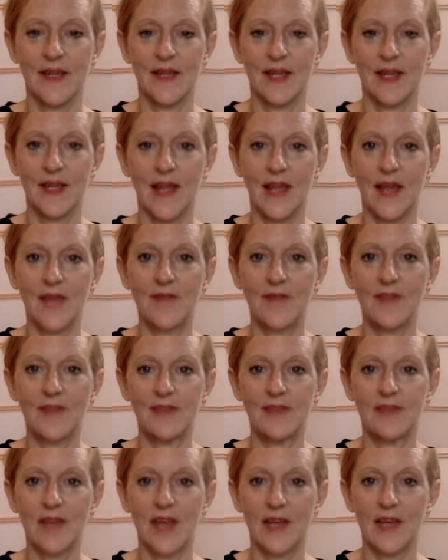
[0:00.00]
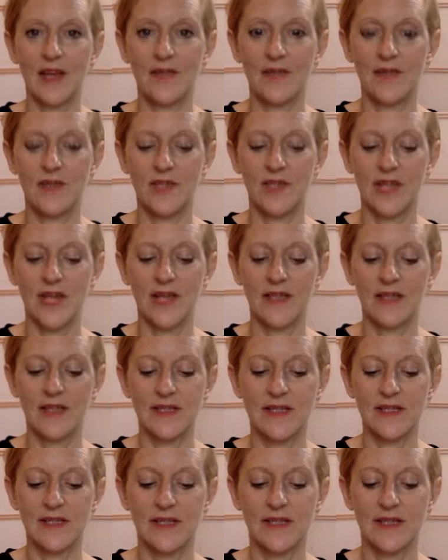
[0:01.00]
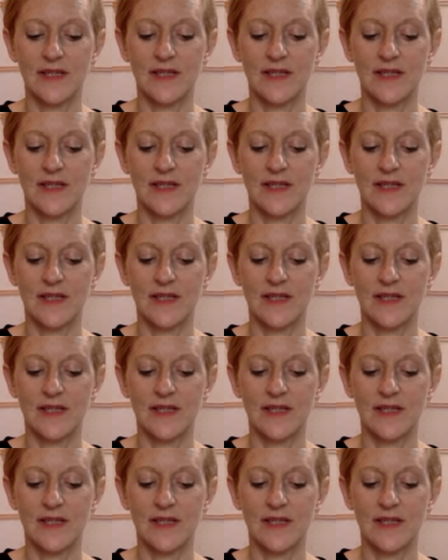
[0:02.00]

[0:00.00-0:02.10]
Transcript: left side of the chest,